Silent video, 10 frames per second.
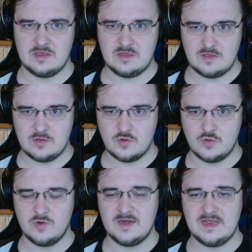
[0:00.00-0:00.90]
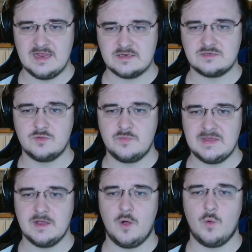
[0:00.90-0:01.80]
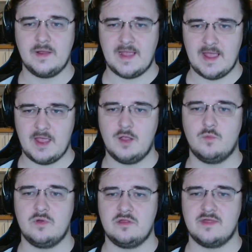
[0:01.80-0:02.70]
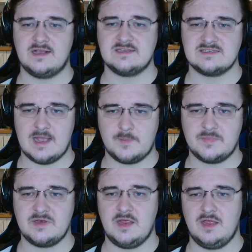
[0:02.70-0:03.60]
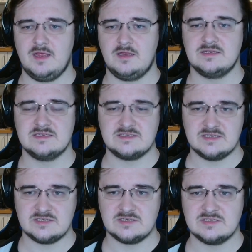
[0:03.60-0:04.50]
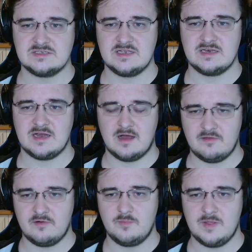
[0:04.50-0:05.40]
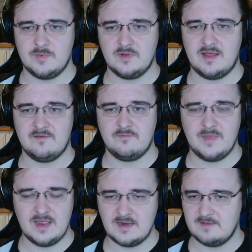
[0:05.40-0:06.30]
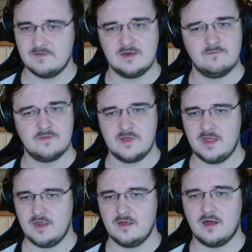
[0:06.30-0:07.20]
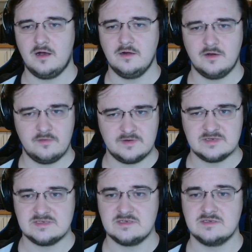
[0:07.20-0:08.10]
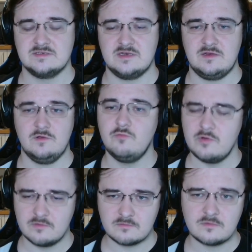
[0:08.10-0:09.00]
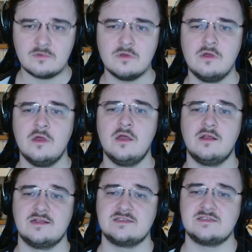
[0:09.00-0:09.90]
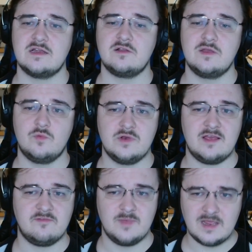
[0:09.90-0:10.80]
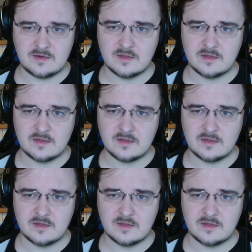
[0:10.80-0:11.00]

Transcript: you need to be okay with accepting decisions that other people have made, even if they are not the decisions that you necessarily would have made.